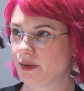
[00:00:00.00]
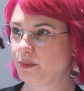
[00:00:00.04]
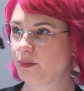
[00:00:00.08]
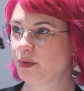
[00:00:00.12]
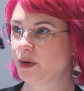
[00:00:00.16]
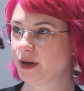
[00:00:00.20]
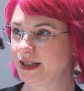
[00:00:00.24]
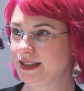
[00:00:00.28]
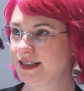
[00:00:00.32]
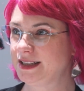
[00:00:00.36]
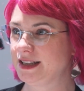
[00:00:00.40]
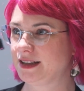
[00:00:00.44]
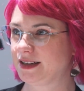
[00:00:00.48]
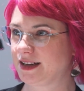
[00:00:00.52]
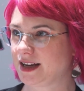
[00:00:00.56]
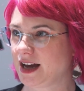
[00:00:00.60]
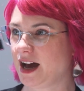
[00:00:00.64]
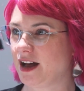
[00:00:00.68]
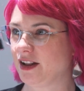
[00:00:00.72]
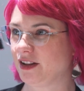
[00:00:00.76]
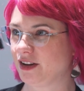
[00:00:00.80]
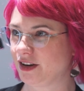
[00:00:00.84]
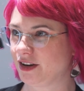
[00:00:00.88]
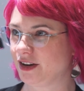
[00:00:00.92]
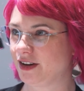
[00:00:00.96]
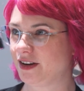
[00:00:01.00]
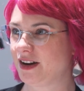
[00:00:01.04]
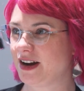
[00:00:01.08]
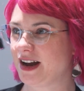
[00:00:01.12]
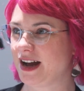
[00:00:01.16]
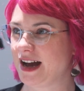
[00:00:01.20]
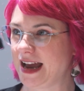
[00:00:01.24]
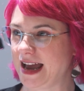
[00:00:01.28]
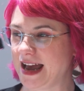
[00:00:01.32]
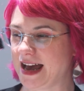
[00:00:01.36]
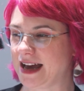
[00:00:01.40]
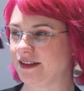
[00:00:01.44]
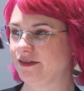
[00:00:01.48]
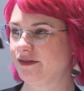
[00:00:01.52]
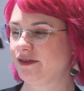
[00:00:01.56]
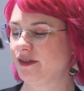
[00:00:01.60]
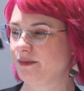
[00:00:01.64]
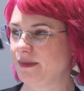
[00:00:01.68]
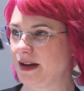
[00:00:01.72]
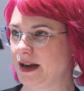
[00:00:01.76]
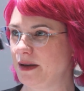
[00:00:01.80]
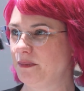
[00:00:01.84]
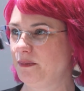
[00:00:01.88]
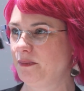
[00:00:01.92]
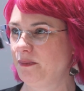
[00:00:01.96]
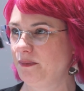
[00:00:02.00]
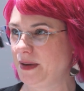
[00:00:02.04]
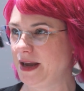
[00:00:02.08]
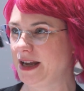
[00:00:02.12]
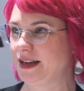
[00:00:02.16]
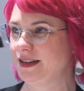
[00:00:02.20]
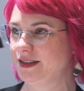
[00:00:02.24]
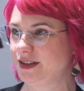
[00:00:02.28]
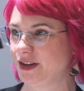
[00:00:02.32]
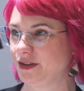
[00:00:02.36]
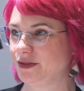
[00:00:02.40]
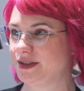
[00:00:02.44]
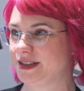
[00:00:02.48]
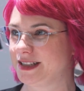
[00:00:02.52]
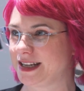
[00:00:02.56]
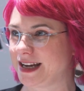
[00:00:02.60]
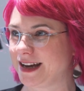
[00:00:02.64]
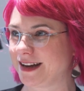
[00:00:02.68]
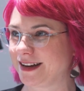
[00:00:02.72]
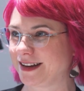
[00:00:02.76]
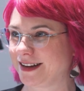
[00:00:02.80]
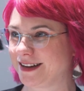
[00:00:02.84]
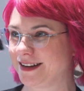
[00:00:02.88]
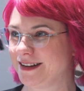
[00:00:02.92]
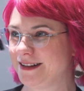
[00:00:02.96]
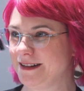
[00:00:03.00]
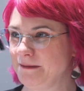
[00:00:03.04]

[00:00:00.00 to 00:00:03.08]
printed color I had from my Pantone deck.